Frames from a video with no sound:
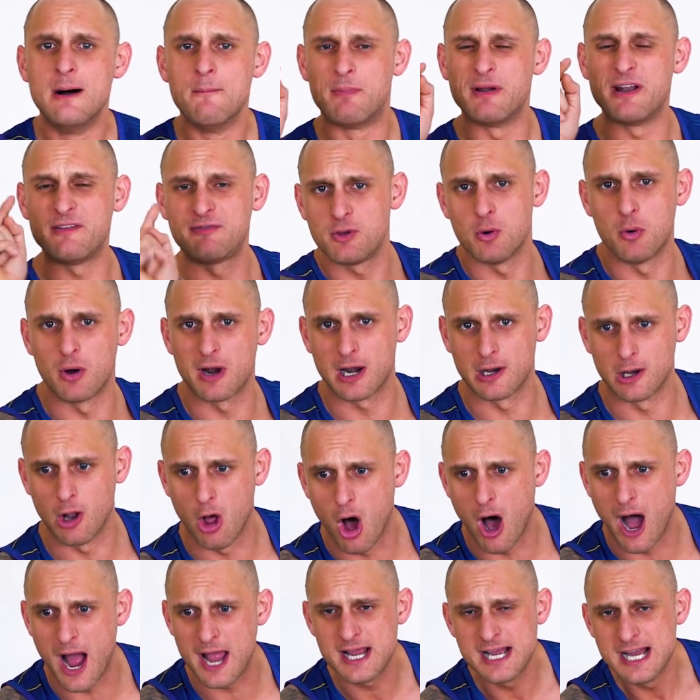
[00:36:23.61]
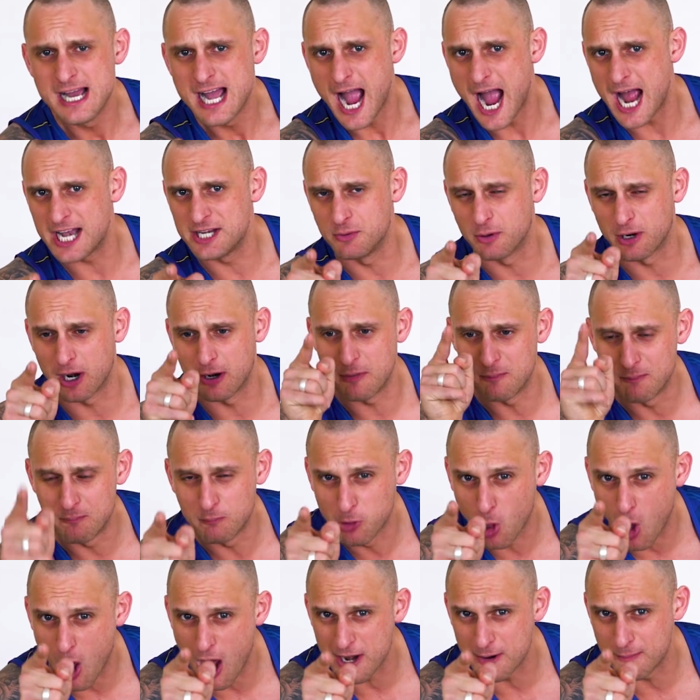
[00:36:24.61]
But if you want to lie and you want to
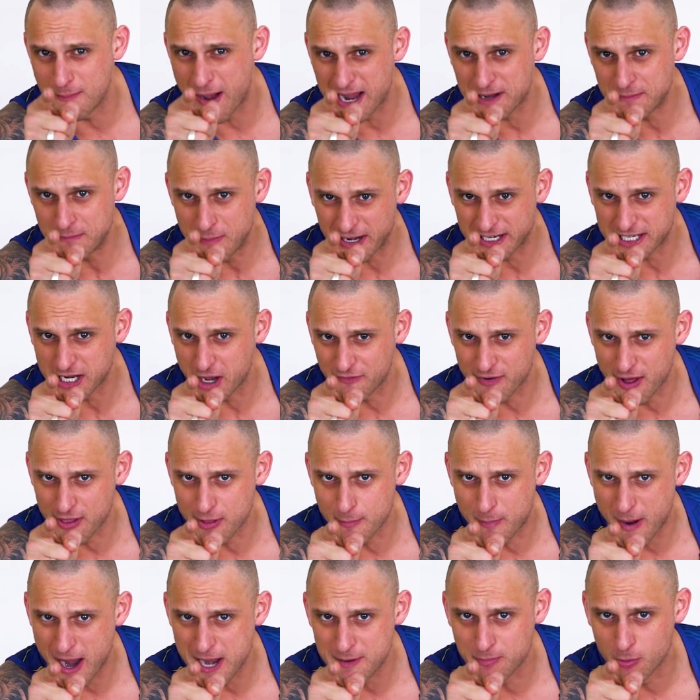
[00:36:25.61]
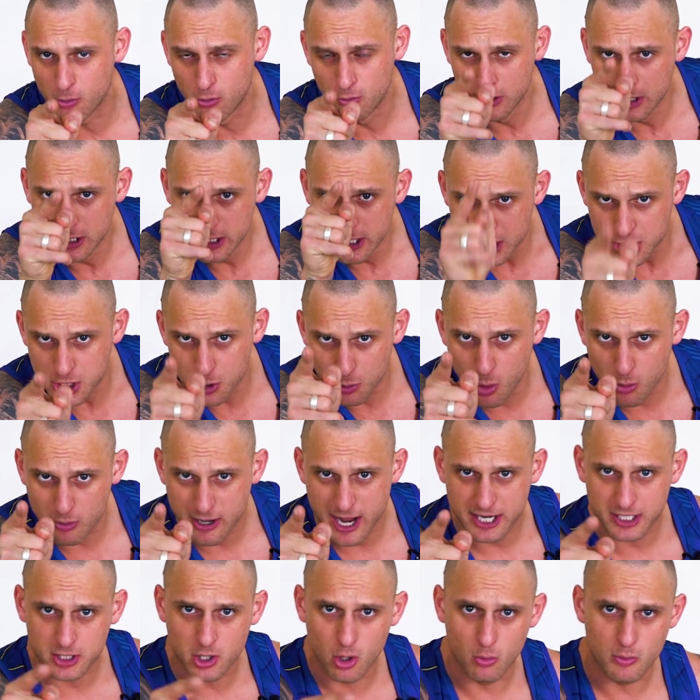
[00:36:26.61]
lie to make money off other people, you will
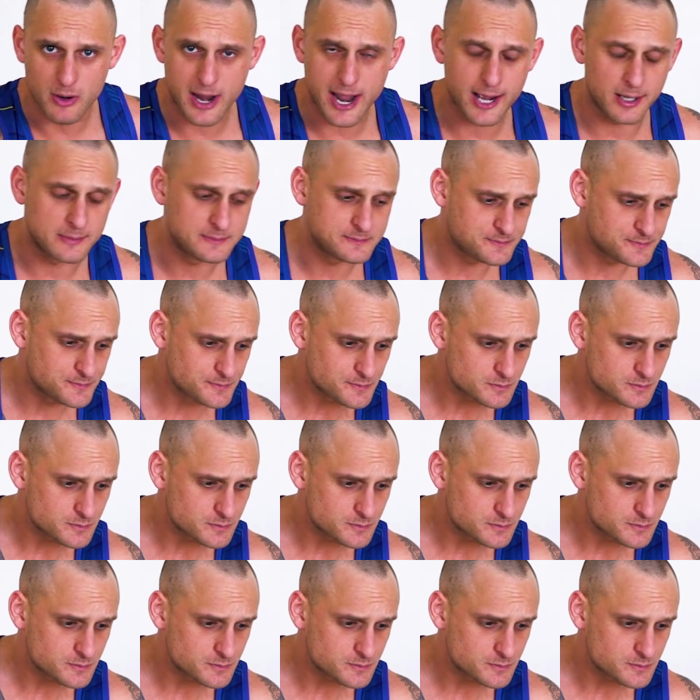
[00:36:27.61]
get called out.